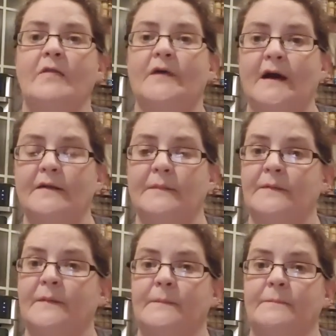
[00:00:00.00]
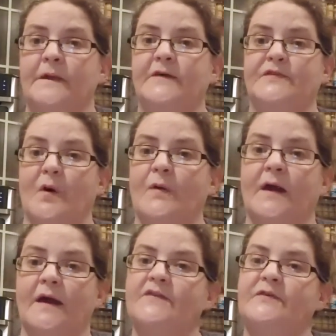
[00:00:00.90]
that it's
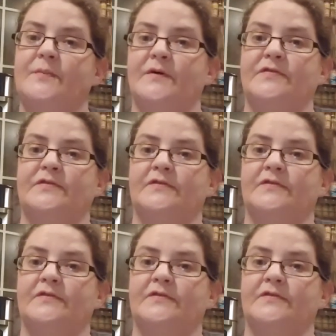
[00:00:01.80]
okay to